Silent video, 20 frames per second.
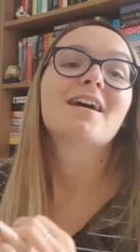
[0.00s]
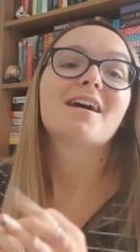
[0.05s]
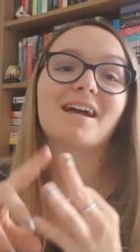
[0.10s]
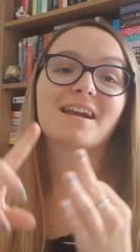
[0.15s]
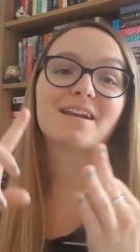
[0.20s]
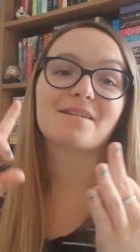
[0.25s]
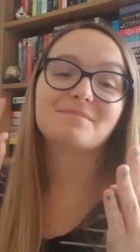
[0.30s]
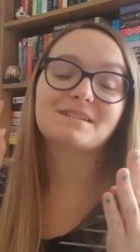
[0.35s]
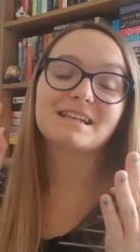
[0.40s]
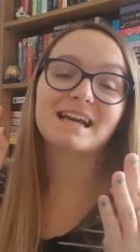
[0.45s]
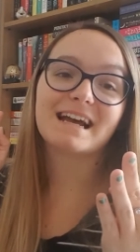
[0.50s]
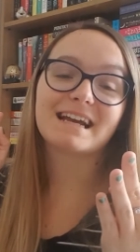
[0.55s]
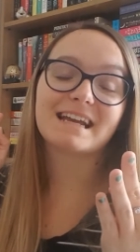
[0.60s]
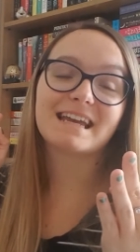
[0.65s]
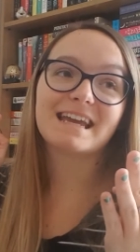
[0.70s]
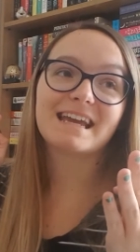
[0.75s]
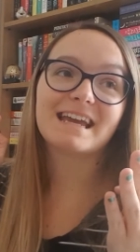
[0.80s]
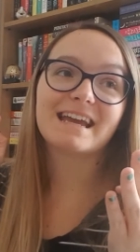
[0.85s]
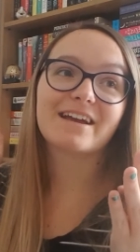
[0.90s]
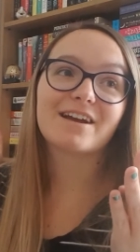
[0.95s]
And I'm
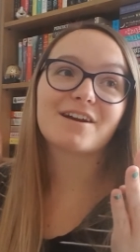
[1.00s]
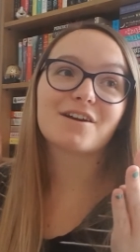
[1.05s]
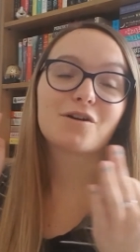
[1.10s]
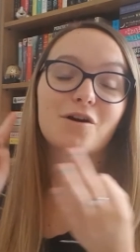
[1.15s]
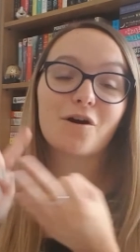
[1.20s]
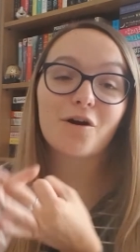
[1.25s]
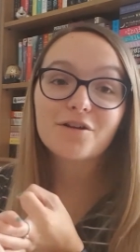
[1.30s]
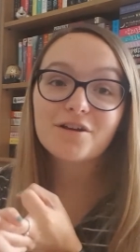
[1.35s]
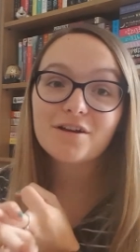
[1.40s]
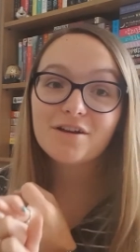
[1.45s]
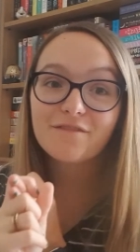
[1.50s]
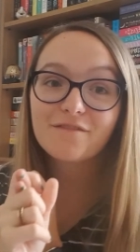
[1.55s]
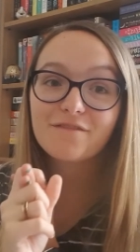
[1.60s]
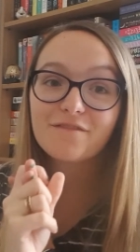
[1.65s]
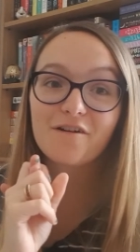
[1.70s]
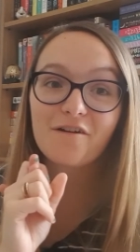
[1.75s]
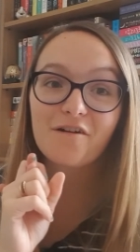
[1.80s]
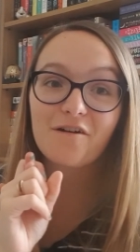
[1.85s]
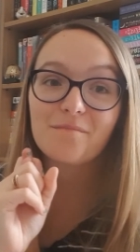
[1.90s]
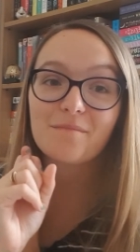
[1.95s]
tagging Connor
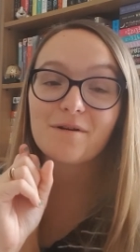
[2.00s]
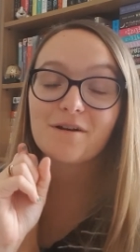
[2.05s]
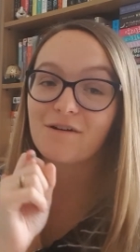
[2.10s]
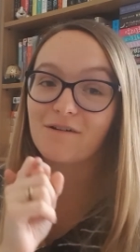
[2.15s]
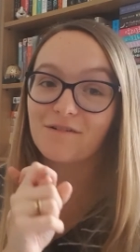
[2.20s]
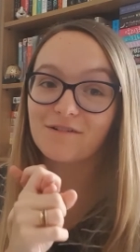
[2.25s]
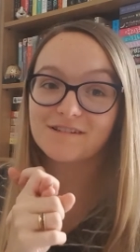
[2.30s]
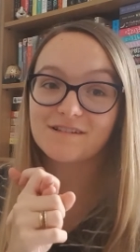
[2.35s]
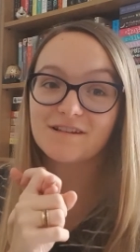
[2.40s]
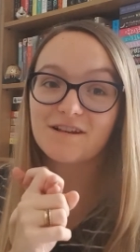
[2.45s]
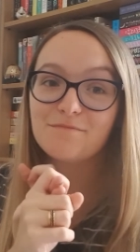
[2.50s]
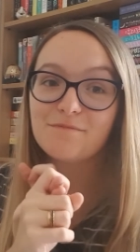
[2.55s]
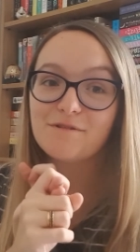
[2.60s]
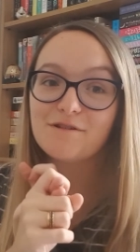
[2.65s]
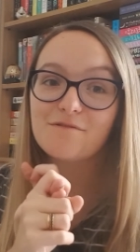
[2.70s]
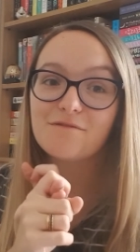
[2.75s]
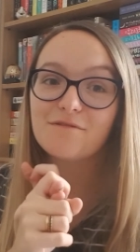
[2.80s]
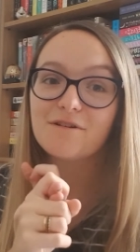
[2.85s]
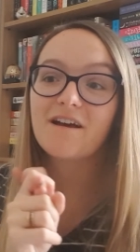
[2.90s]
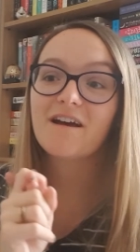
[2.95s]
from Connor's Library
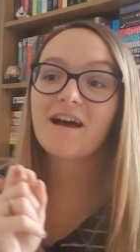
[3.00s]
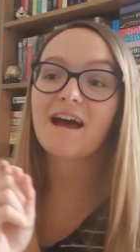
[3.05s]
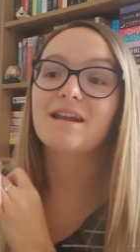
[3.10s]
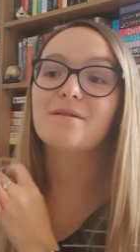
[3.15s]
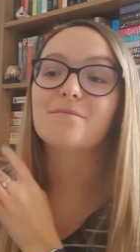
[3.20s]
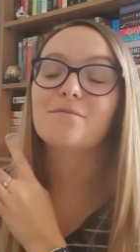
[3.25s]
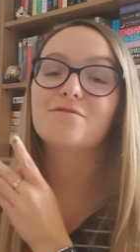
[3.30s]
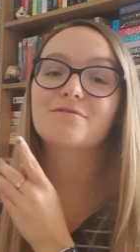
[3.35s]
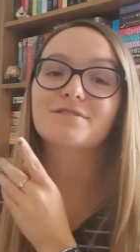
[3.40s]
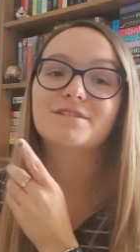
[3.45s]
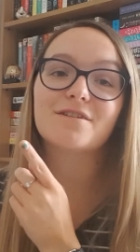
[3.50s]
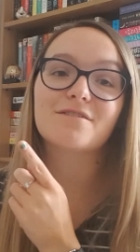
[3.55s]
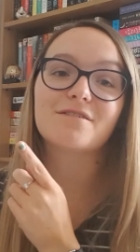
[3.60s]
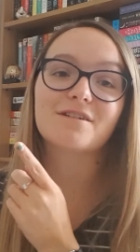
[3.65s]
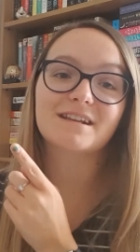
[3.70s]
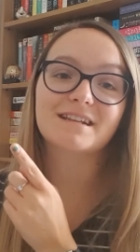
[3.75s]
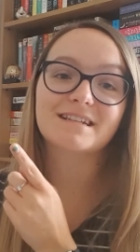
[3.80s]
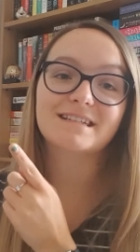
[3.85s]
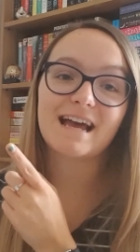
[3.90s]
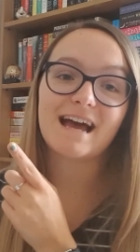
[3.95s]
Corner. And I'm also going
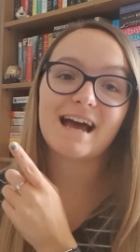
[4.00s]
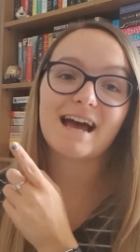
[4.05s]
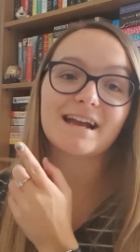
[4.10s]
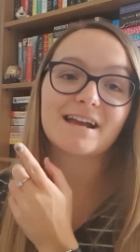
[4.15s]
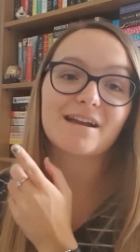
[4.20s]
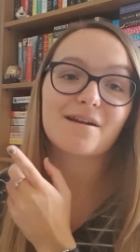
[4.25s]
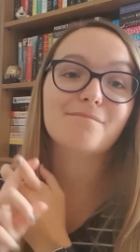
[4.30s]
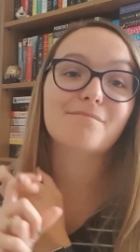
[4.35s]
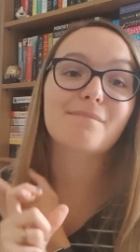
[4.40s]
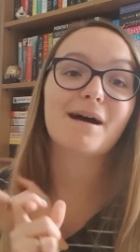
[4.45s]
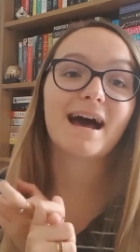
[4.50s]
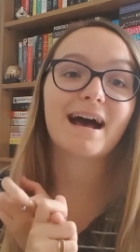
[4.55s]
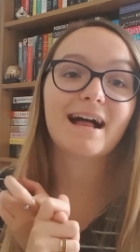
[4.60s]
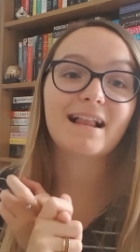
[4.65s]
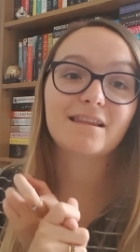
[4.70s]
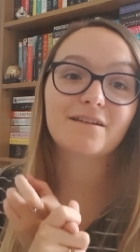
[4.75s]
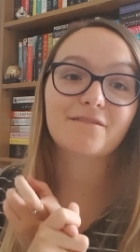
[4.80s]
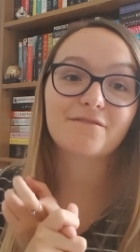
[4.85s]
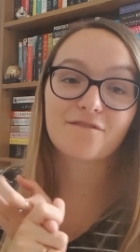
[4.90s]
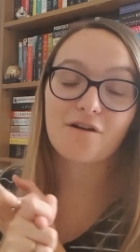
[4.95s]
to tag
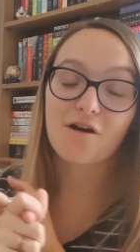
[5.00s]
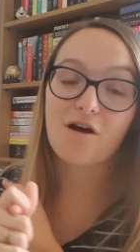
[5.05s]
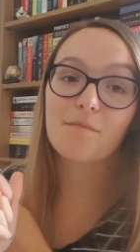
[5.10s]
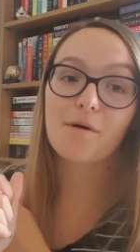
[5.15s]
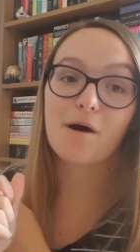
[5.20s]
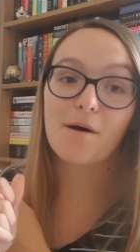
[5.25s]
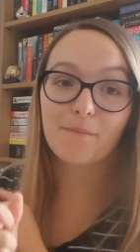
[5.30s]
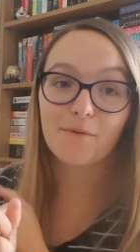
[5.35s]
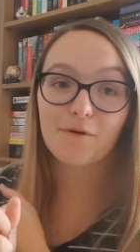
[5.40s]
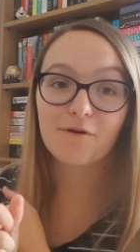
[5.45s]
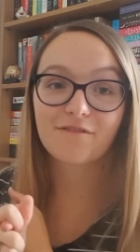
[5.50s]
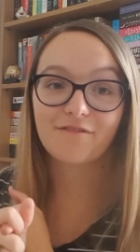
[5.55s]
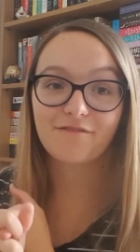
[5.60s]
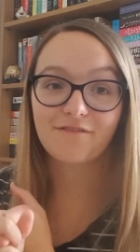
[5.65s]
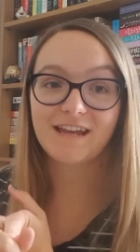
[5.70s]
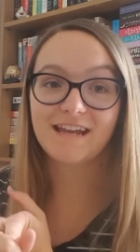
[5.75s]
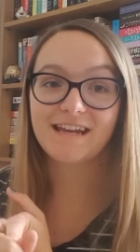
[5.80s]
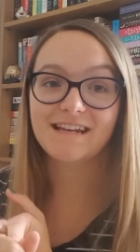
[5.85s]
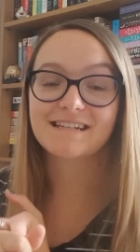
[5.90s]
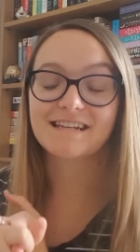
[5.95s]
Mal from A Book
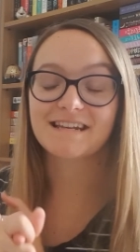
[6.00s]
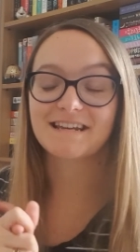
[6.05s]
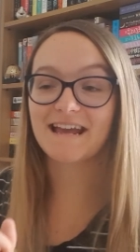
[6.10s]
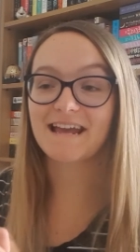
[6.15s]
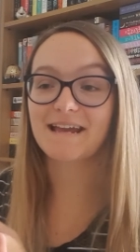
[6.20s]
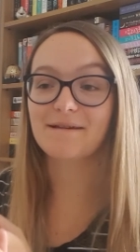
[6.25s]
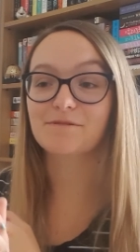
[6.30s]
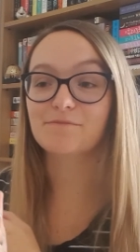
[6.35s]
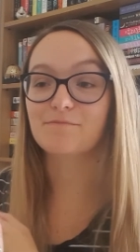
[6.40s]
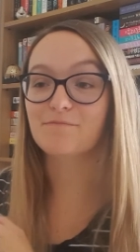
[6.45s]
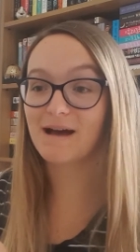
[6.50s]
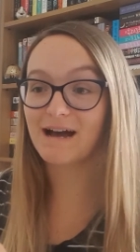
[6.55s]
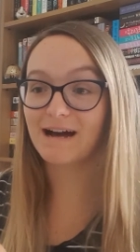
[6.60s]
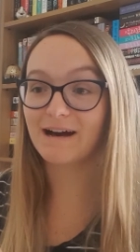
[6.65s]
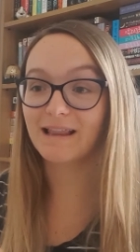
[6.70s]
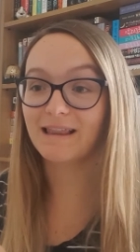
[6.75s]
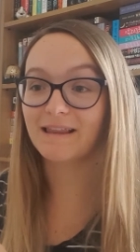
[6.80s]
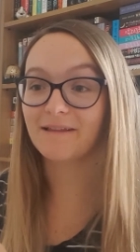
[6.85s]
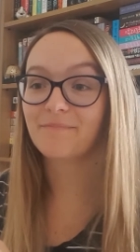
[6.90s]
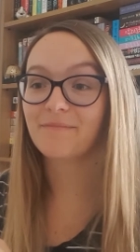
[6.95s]
Fiend Named Mal.